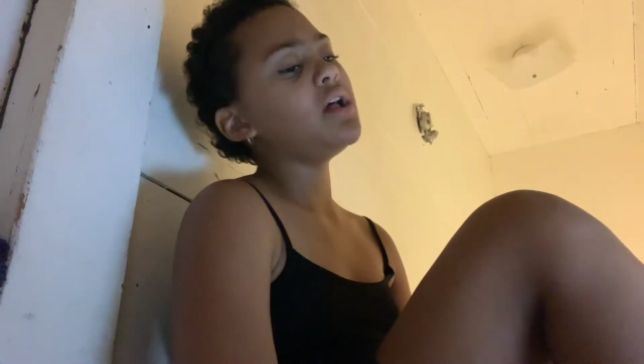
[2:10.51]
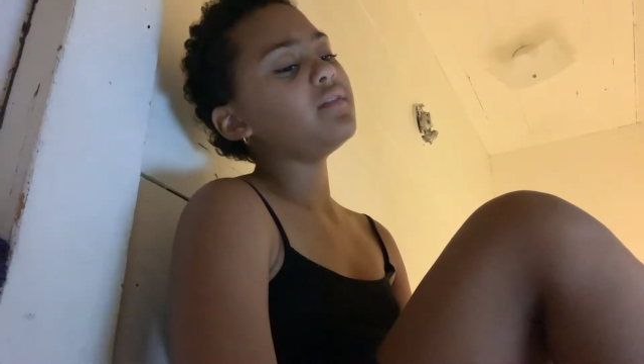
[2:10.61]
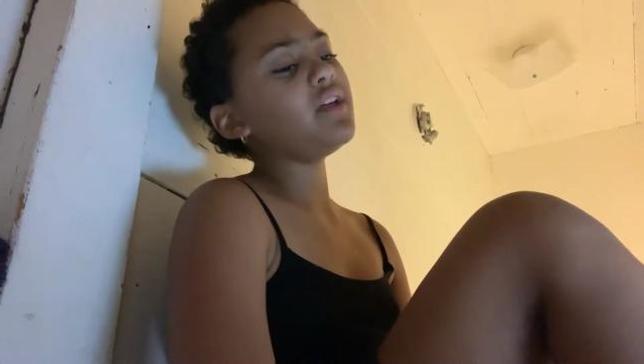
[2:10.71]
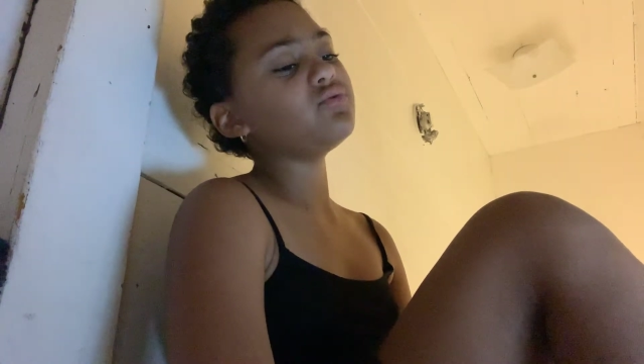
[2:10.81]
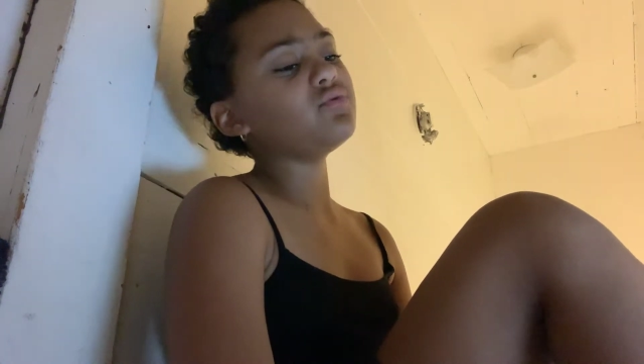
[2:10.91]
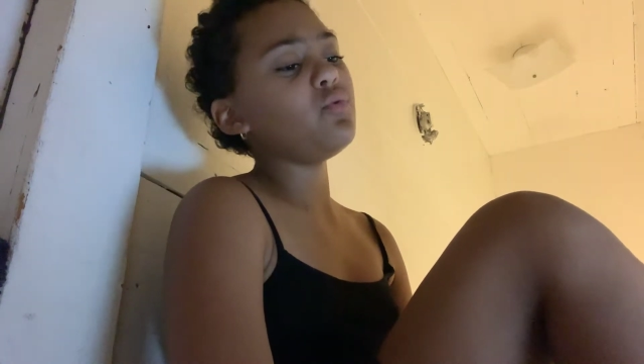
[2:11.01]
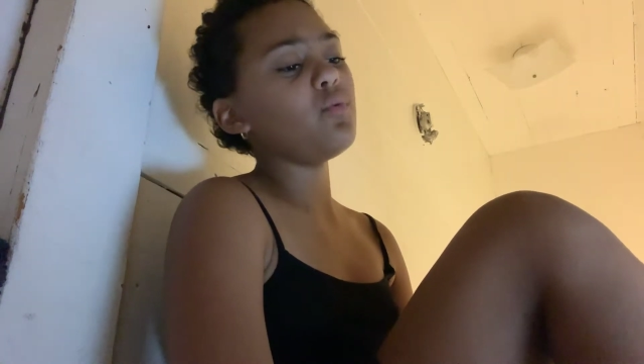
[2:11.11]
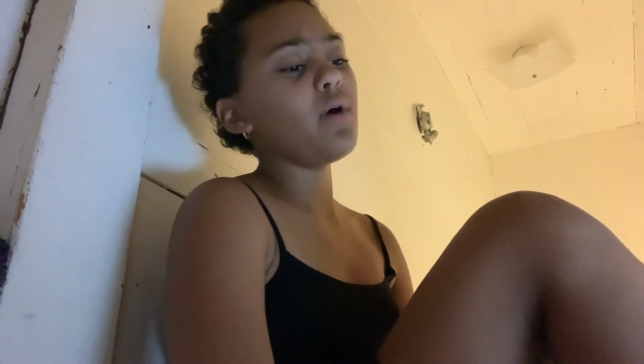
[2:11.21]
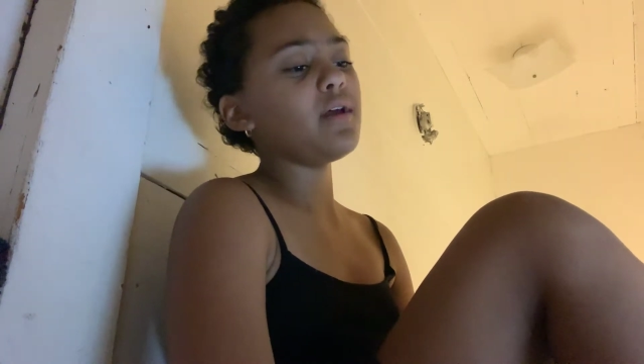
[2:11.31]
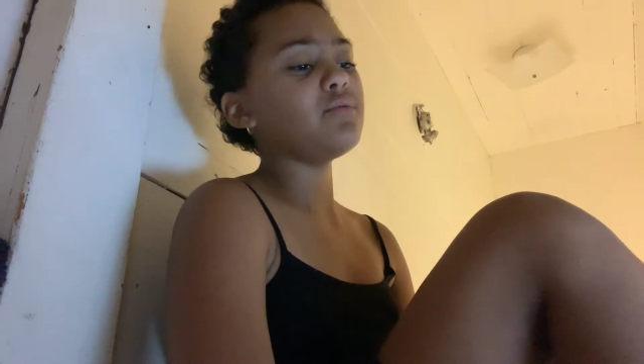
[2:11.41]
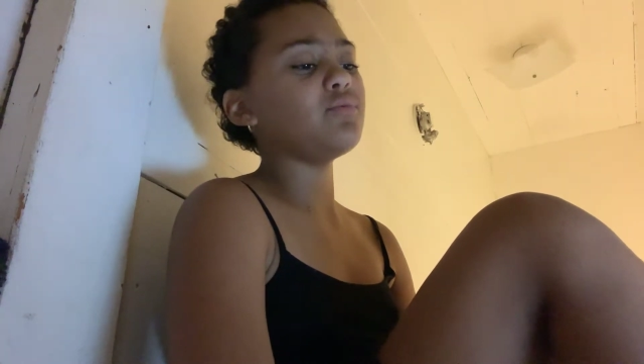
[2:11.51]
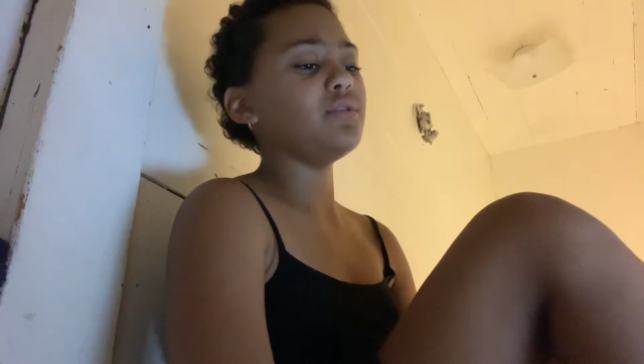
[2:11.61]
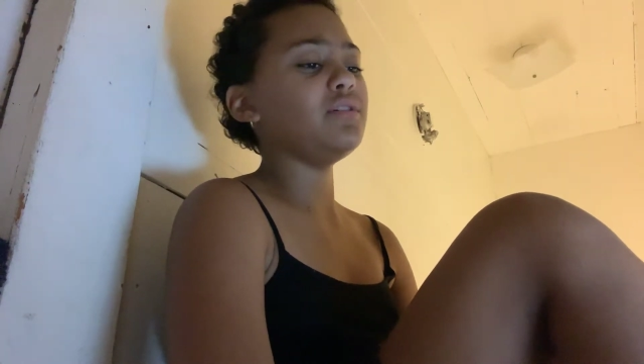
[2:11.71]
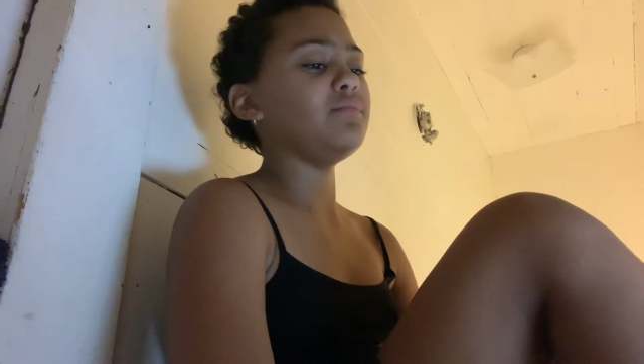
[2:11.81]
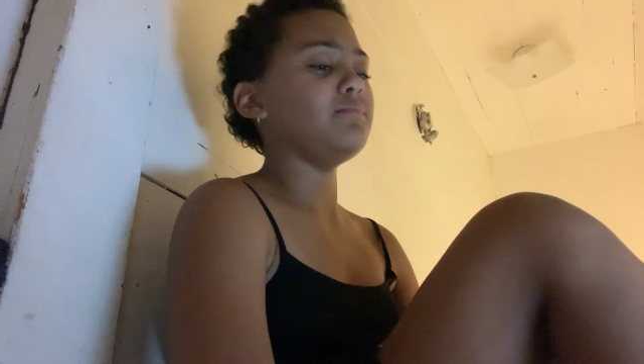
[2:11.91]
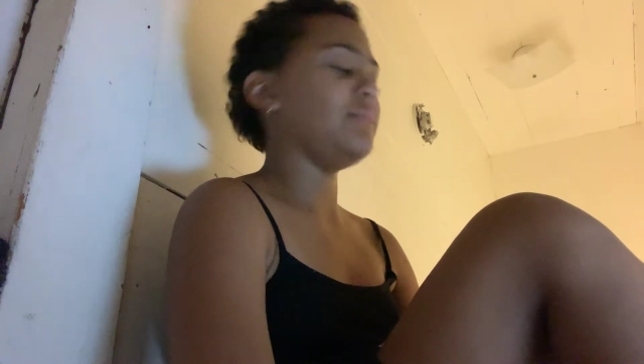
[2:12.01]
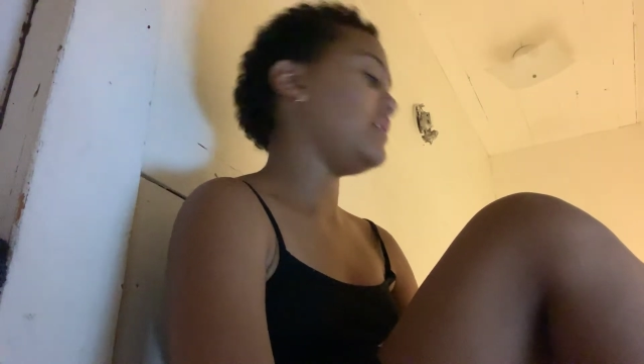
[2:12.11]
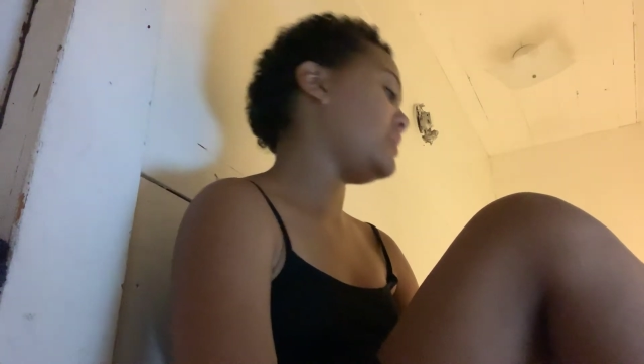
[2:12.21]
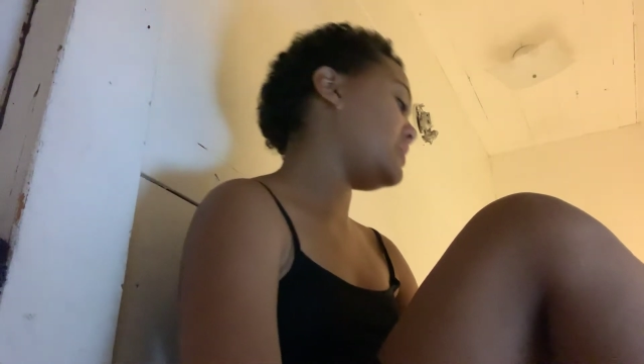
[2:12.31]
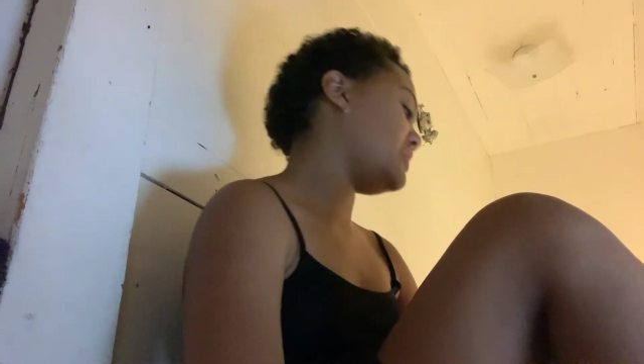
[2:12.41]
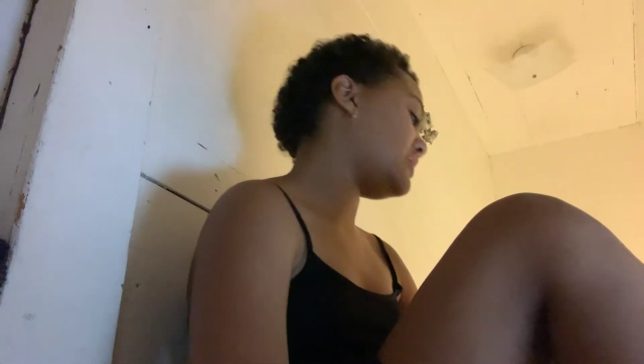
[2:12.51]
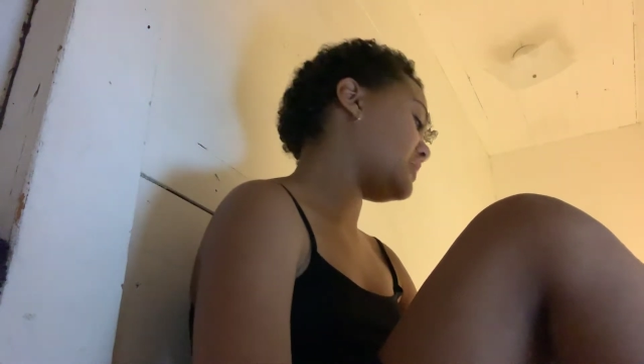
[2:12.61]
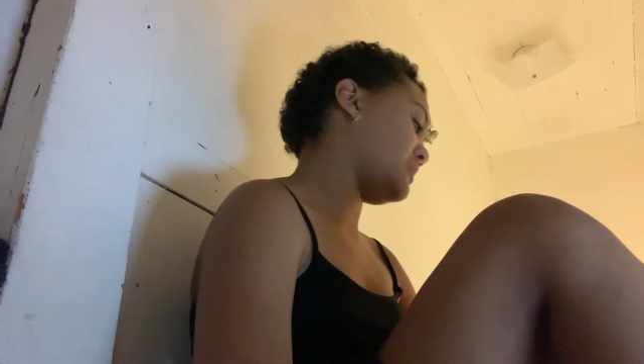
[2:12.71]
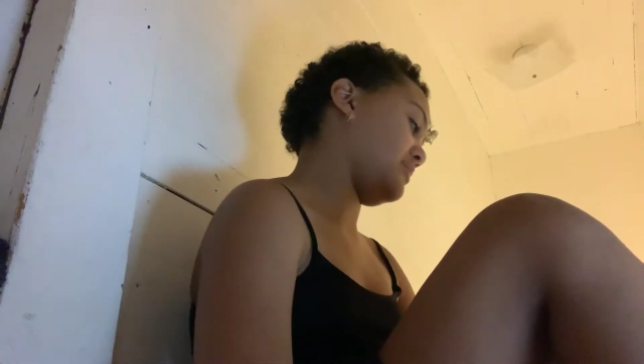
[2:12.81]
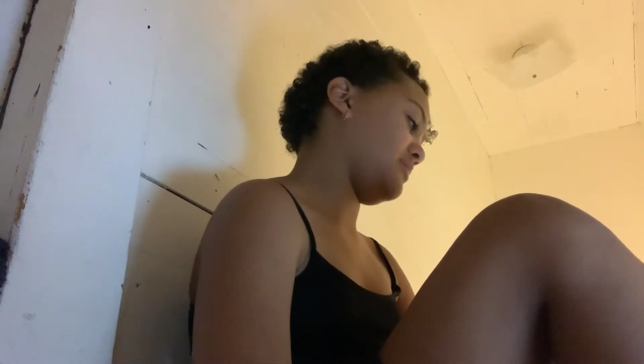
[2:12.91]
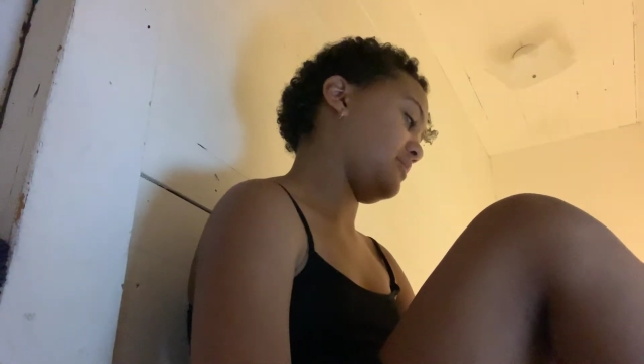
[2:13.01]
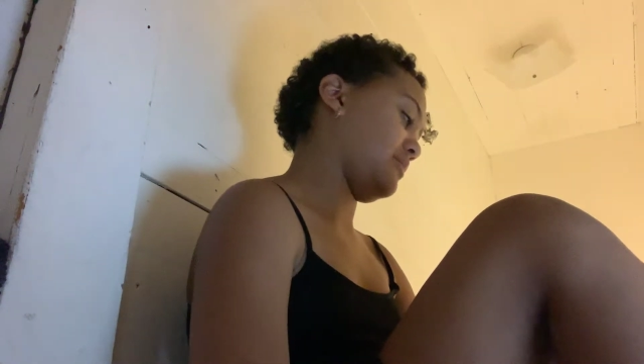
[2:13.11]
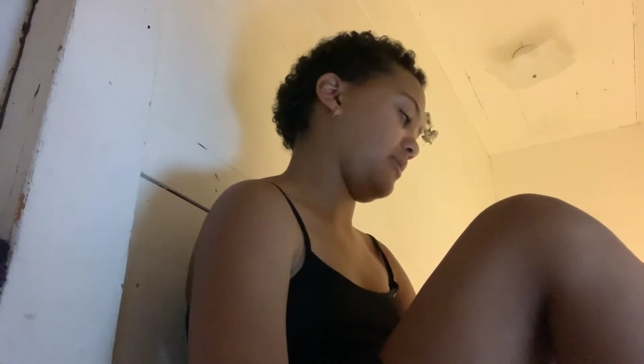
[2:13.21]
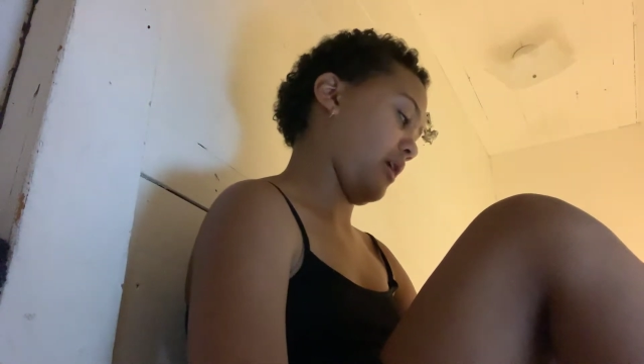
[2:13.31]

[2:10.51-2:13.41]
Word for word: That's why would make it